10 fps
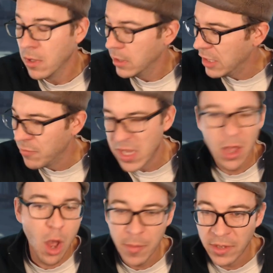leave me
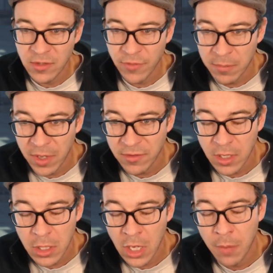comments if I messed
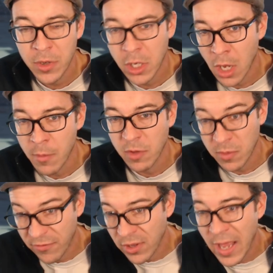anything up in the comments.
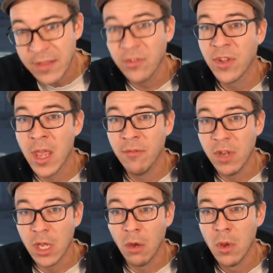But if you like this kind of
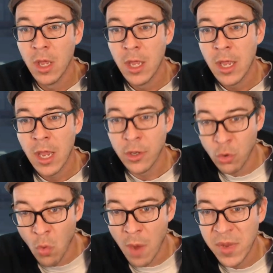video and
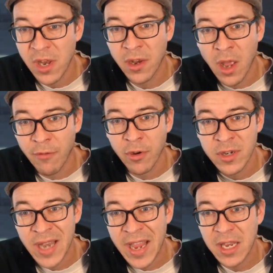you want me to cover
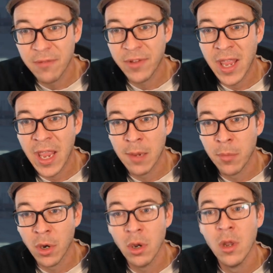negative
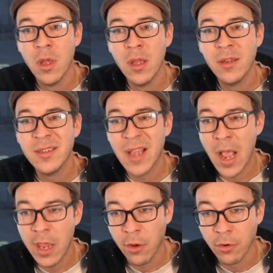camber
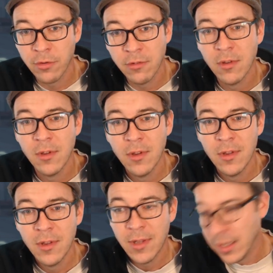tires
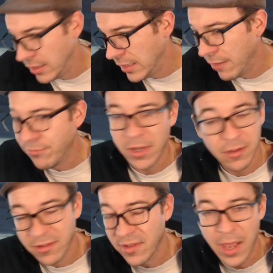and lift,
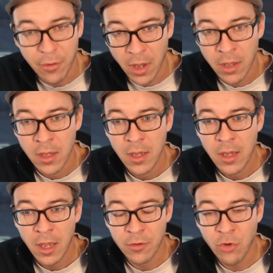et cetera,
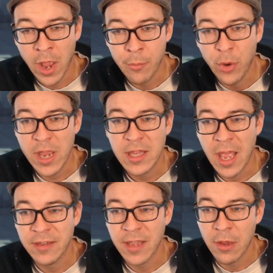and try and break
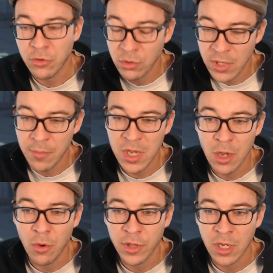that down, do let me
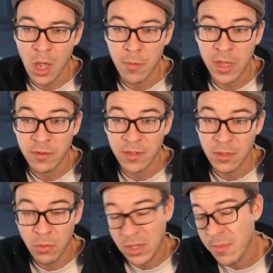know in the comments.
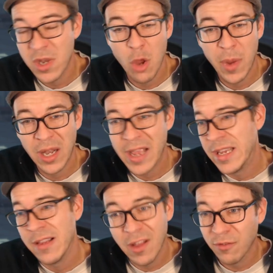And well, let me know by
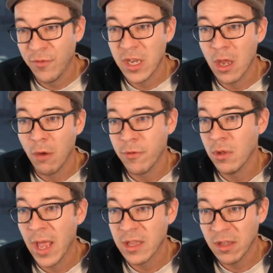liking this video. If you
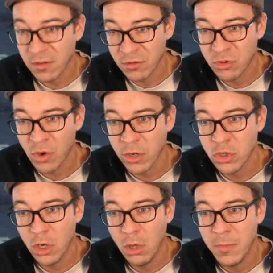like these
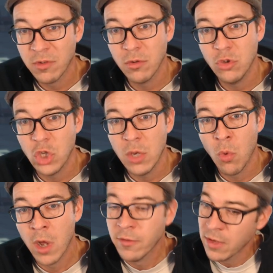instructional Mister G
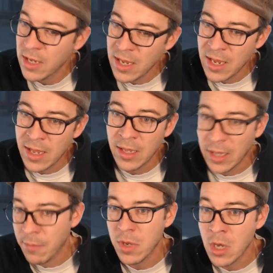ones,
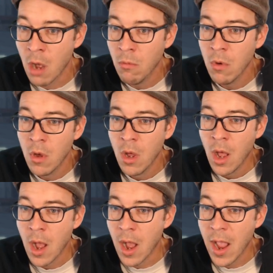let me know.
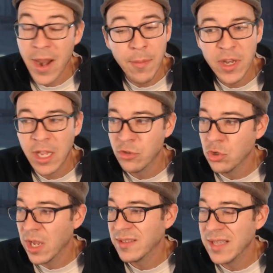Uh, and I'm going to catch
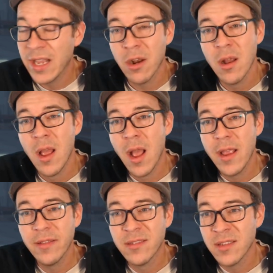you guys later.
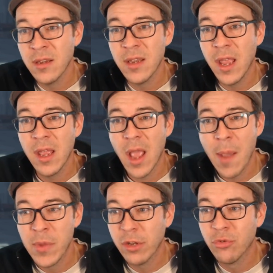It's Sunday.
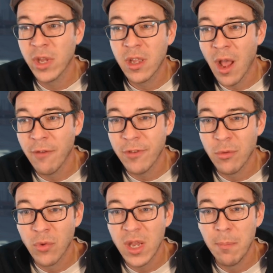I'm going to drink coffee,
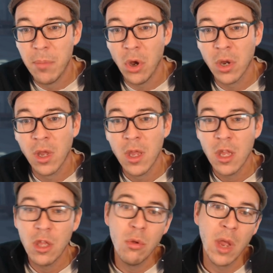read a book.
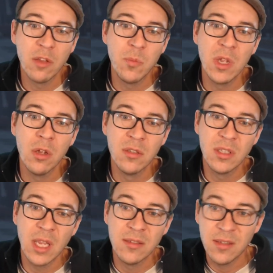You guys be good.
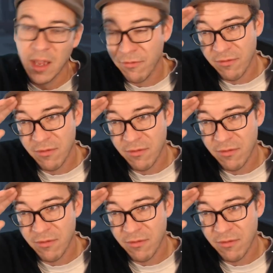Stay safe.